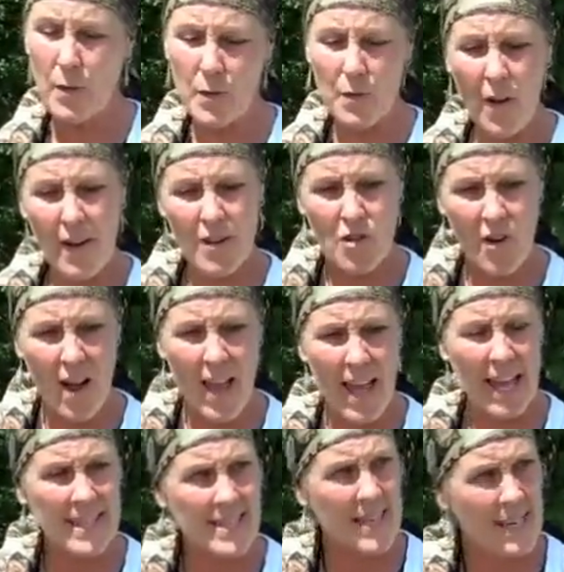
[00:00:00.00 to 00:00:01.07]
If it was very dry, I
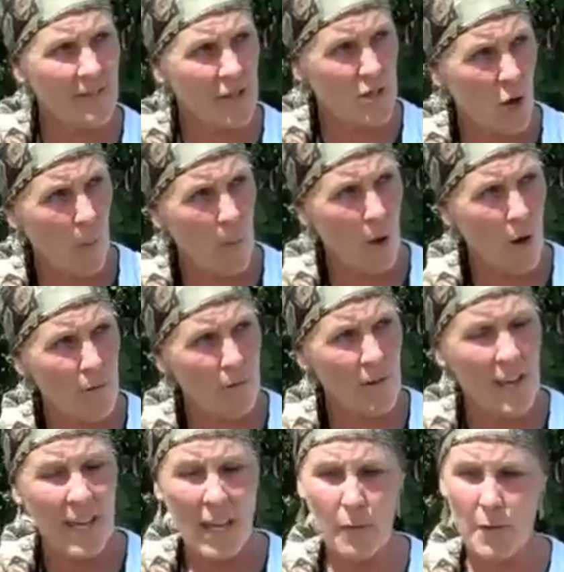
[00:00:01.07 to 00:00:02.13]
had to leave the top
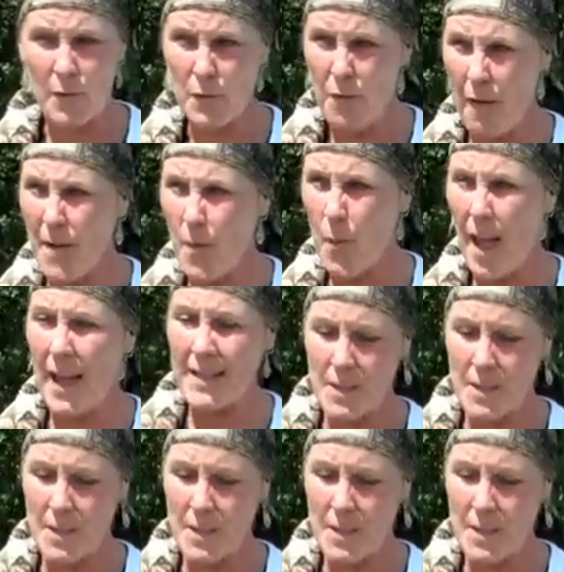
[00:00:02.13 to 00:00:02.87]
off. If it was very wet, I